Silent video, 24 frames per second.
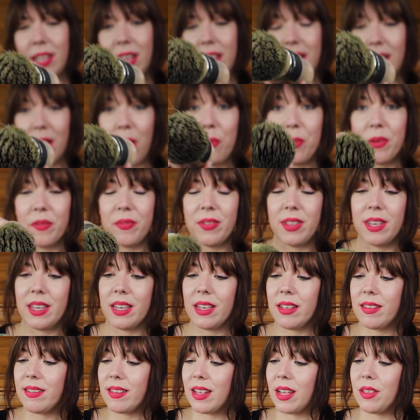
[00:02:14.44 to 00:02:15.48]
it on with
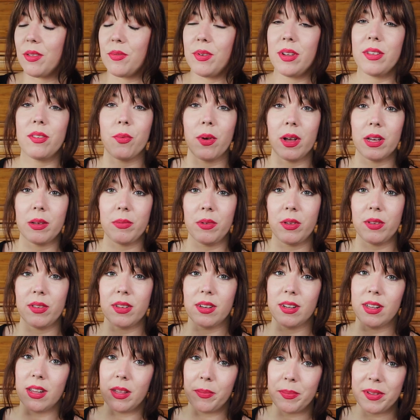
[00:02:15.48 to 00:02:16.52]
this and the reason why I'm
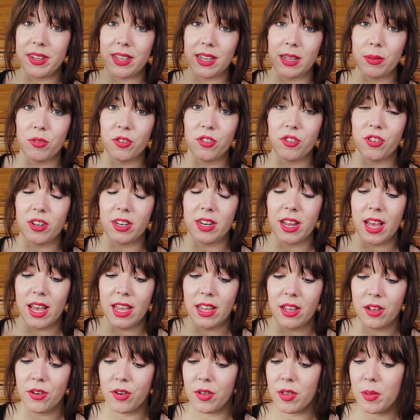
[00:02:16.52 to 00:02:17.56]
using a Le Petit brush
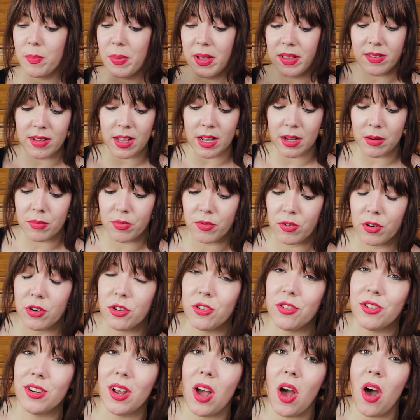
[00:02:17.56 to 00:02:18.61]
today and not the Best
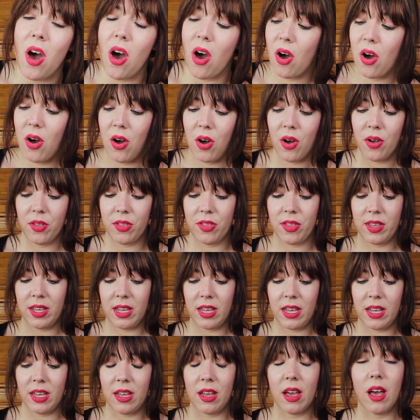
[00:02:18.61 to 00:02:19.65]
brush or
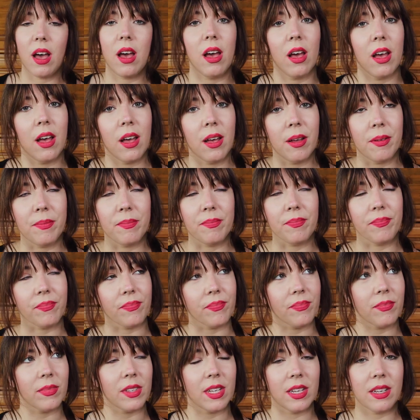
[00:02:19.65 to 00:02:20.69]
the um,
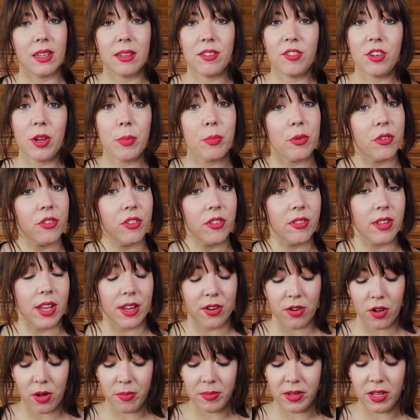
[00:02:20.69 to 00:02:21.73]
chip brushes that I
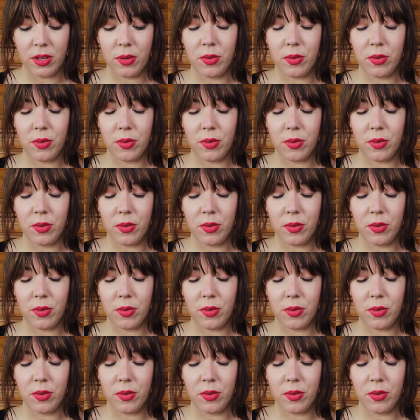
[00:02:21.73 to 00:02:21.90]
normally